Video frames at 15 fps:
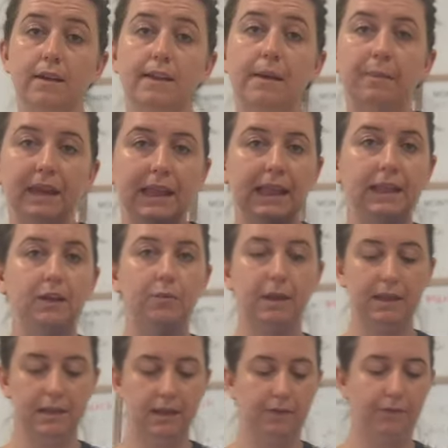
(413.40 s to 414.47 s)
Something a little
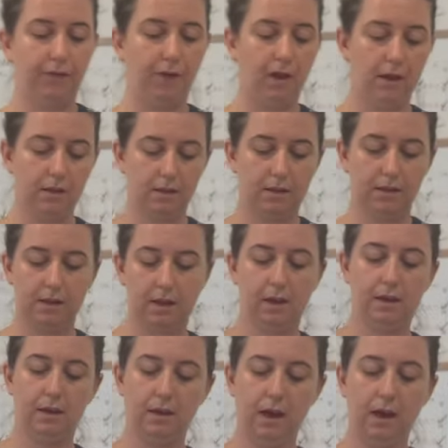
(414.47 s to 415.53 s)
bit different.
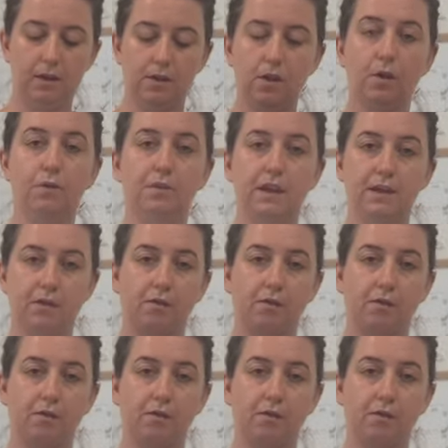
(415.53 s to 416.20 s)
I sold this